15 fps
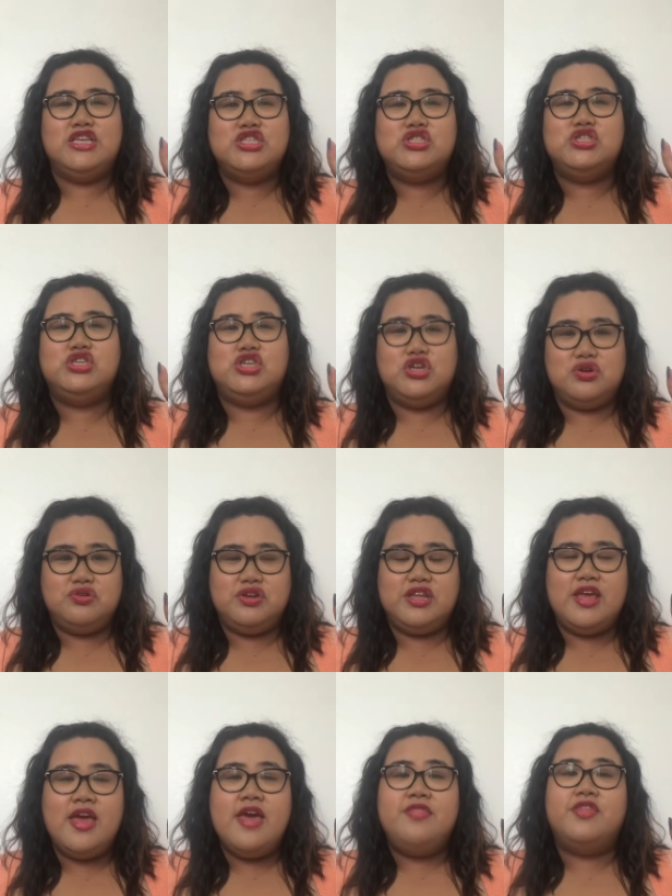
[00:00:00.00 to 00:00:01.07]

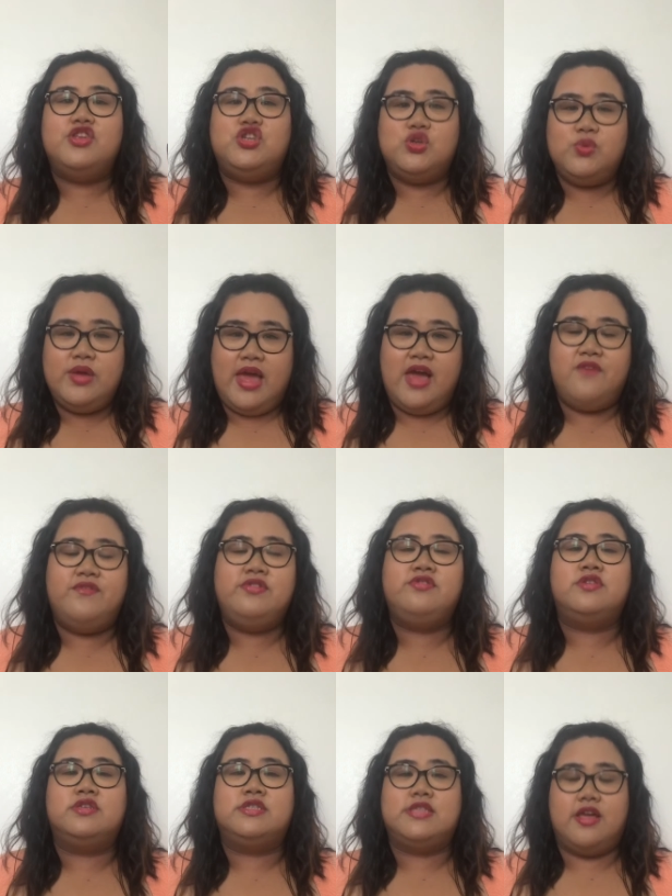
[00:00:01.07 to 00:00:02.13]
insecurity that you have
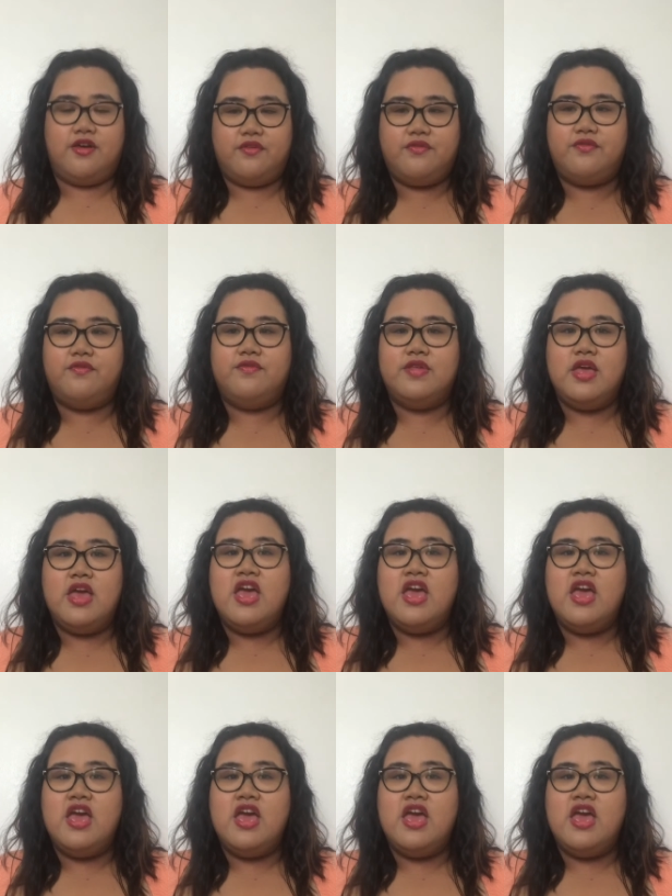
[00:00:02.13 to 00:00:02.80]
in yourself.